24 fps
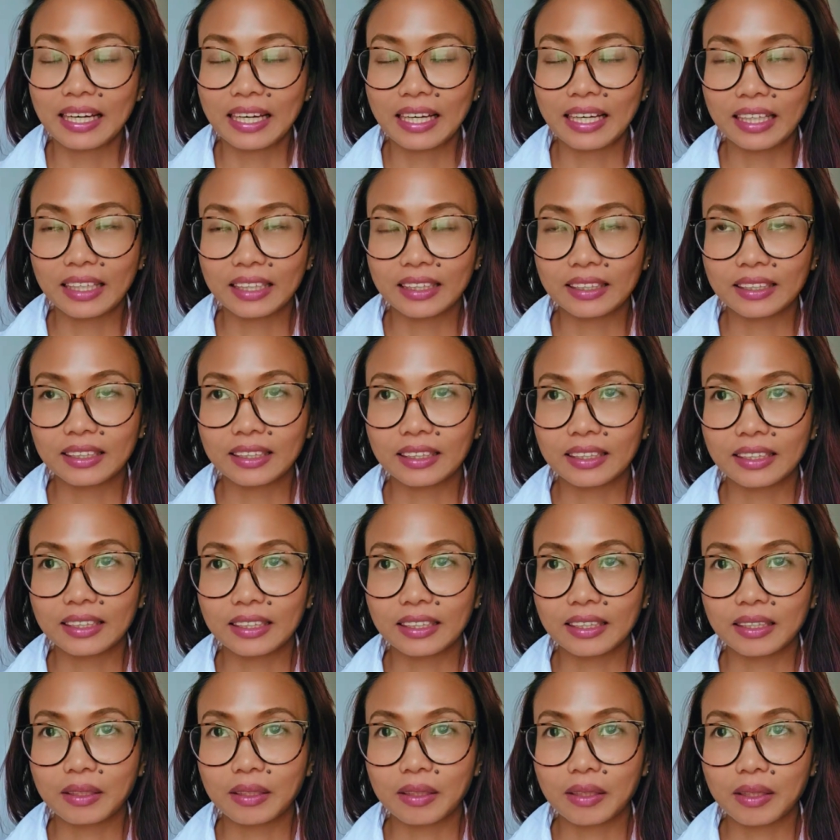And
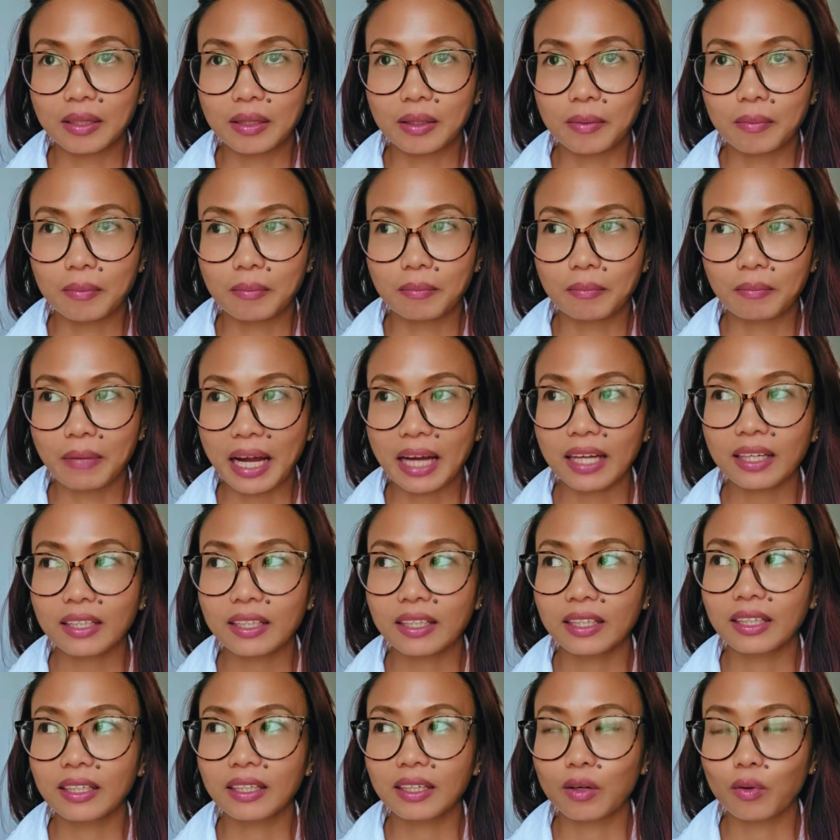back
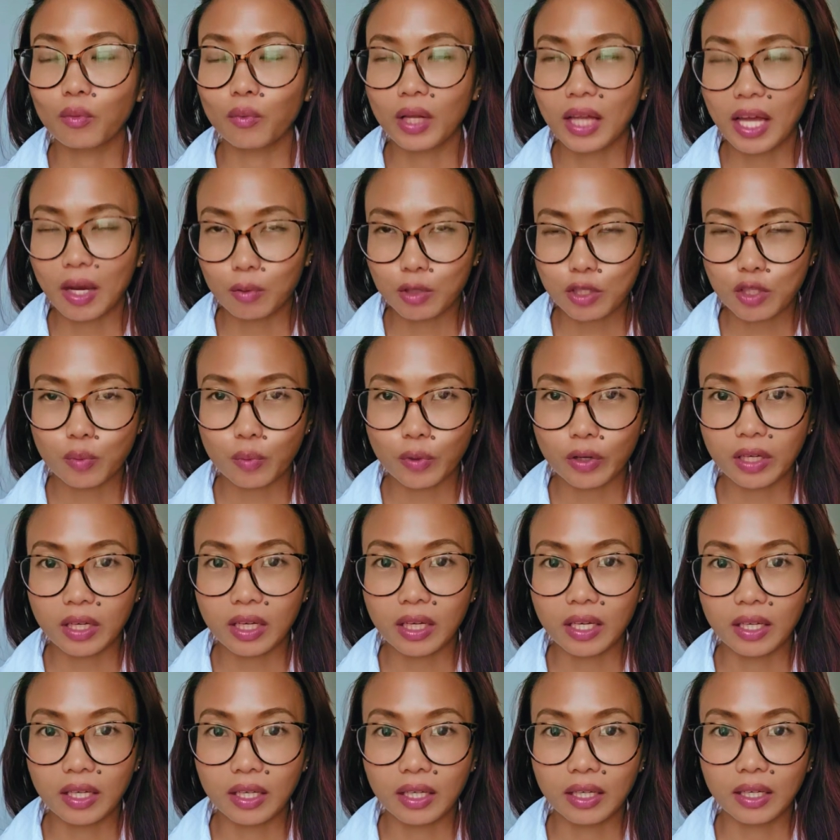while I was
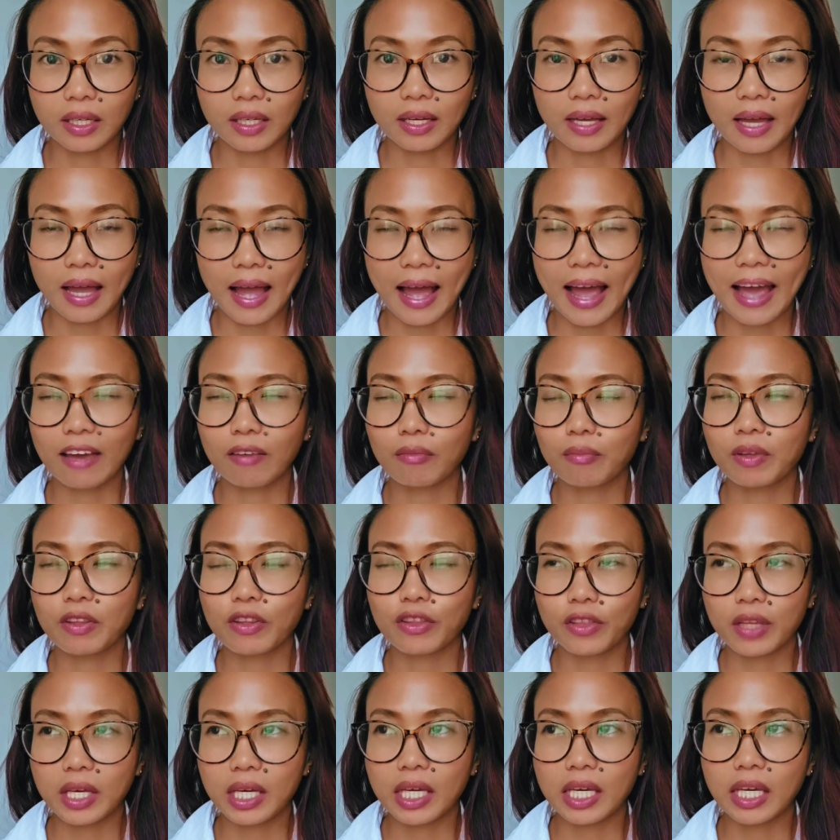working, I have been
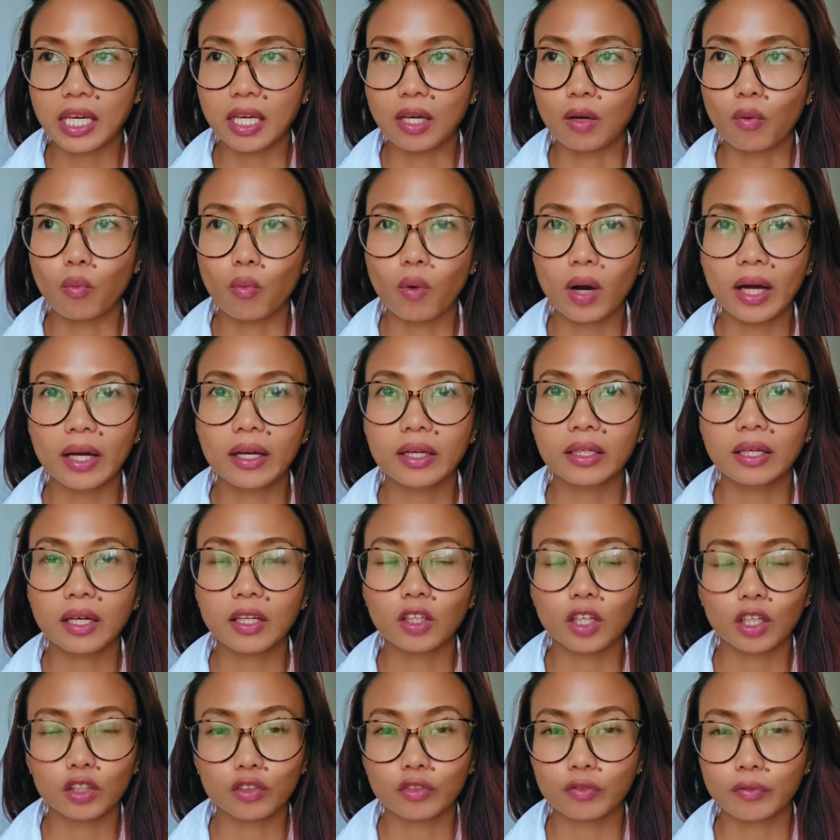thinking why a
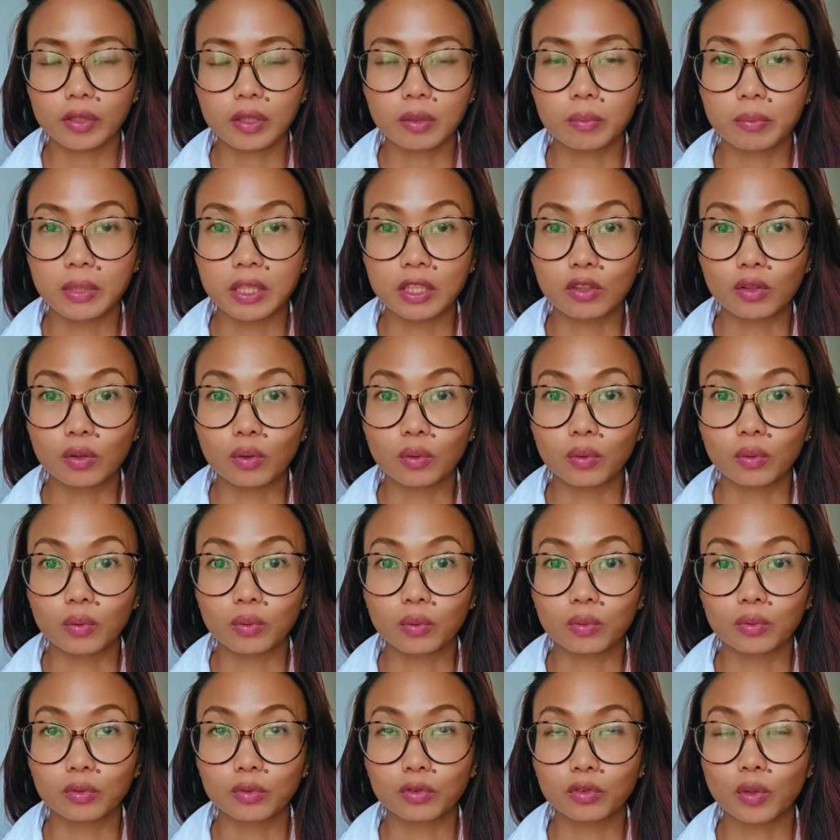lot of Filipino
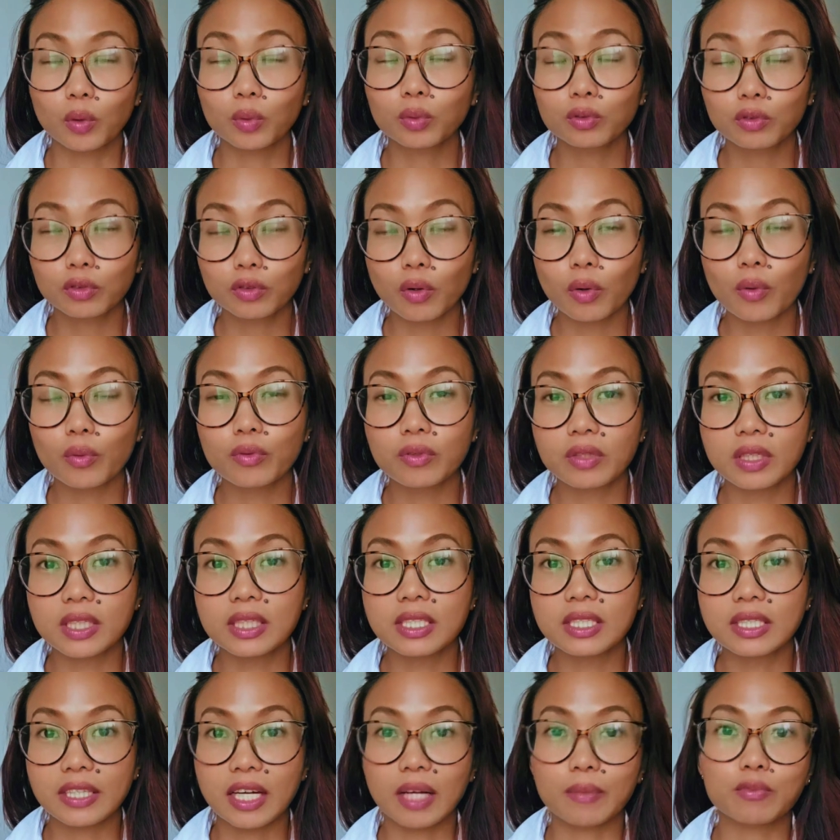don't know
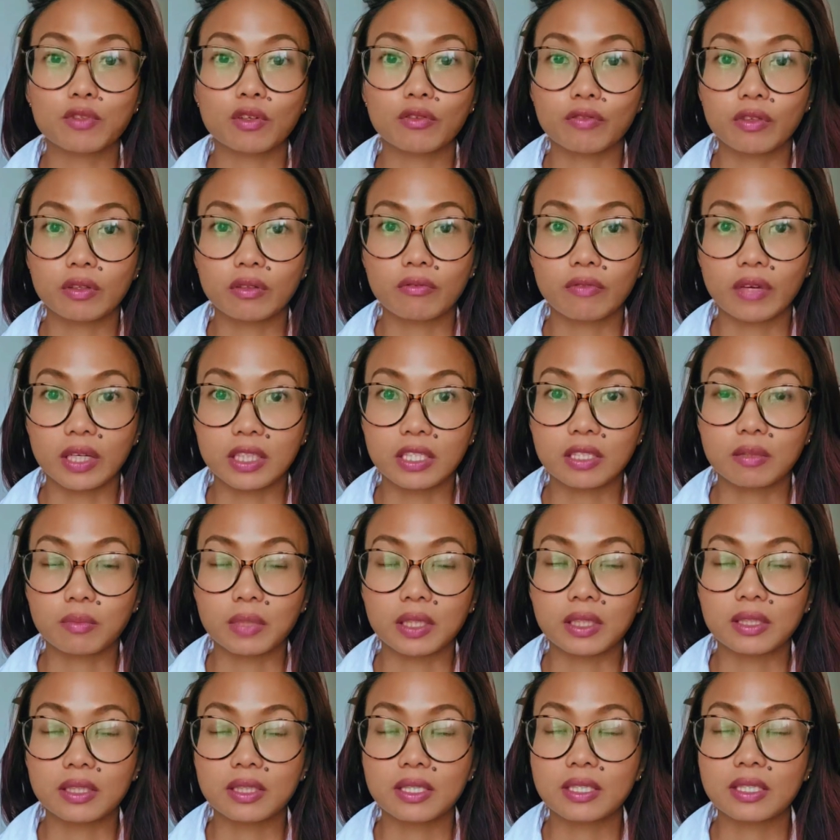these types of
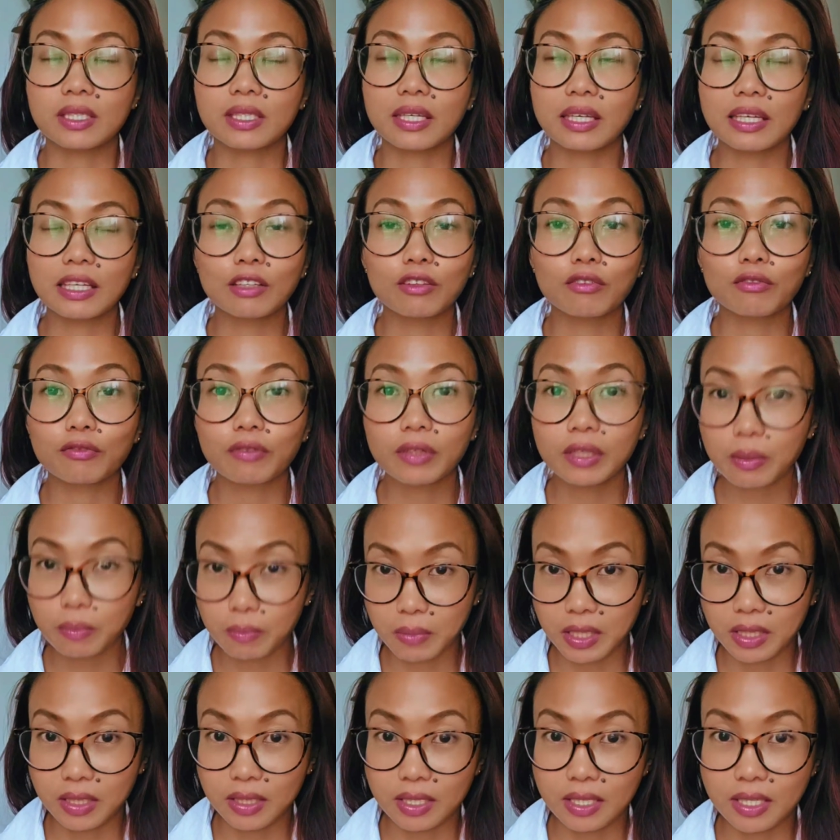investments in
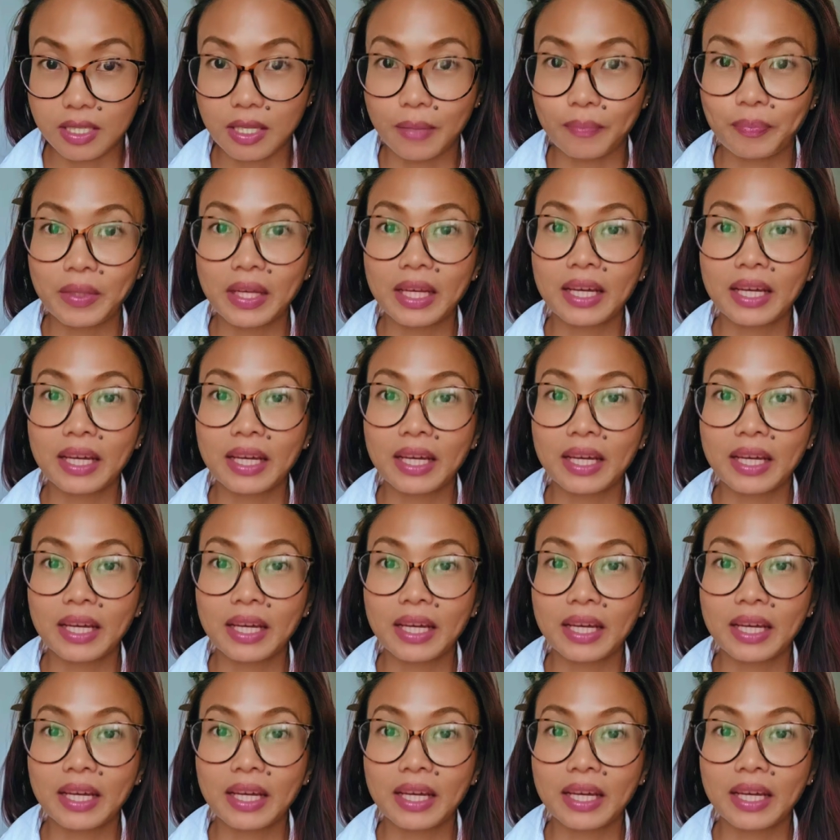Philippines.